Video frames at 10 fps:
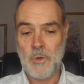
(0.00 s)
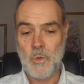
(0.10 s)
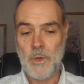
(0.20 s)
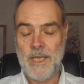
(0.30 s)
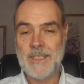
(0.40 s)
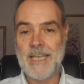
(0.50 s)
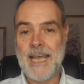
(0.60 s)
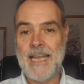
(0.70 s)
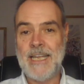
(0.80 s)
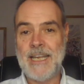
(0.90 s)
we as
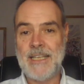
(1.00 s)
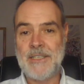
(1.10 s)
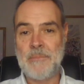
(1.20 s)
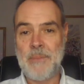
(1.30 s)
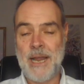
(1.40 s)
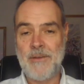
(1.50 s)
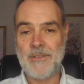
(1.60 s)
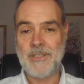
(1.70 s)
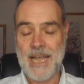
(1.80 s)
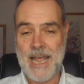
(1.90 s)
alienated
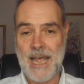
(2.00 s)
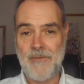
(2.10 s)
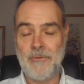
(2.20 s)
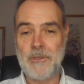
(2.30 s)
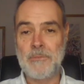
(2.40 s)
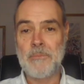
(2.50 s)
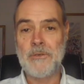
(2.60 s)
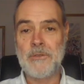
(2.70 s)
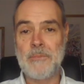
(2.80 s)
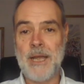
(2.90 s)
parents have, which
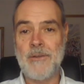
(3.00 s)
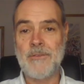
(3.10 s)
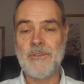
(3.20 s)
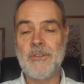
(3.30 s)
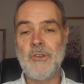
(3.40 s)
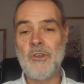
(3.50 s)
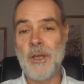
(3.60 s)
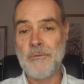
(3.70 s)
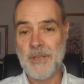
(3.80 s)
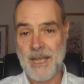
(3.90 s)
most parents
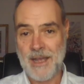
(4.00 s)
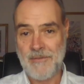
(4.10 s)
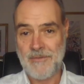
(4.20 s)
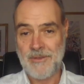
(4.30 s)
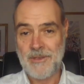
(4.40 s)
don't have